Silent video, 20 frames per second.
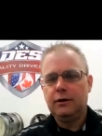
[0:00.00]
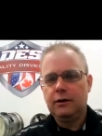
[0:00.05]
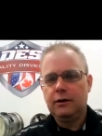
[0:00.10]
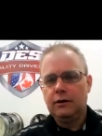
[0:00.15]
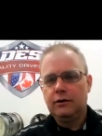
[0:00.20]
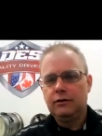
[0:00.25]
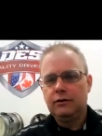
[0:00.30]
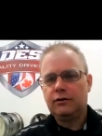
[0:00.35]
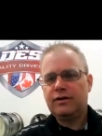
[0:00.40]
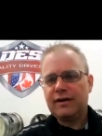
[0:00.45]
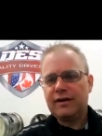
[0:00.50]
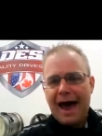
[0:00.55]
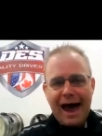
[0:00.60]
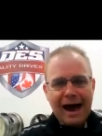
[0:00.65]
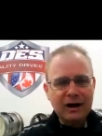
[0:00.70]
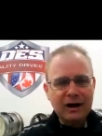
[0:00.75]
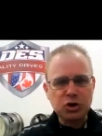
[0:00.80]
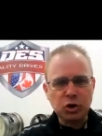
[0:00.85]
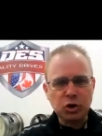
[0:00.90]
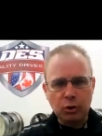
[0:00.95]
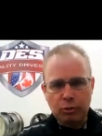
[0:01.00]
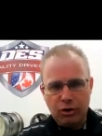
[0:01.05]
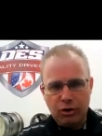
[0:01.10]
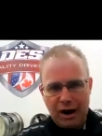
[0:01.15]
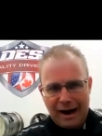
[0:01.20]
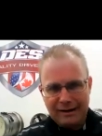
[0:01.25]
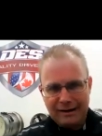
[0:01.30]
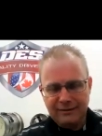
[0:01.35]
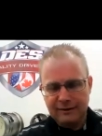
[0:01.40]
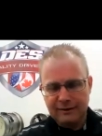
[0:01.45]
So the actual
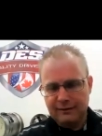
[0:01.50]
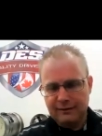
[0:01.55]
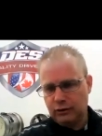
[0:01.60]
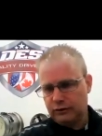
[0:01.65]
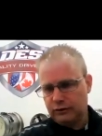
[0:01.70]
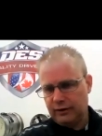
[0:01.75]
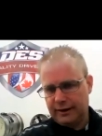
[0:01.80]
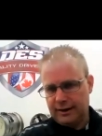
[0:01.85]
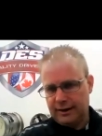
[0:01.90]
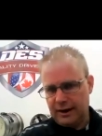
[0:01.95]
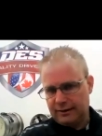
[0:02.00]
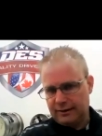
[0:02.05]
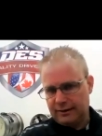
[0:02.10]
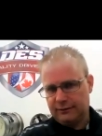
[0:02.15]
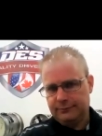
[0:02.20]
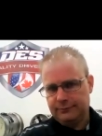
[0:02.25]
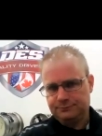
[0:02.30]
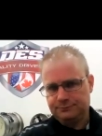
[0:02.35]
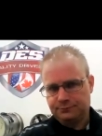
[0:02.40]
process looks like this.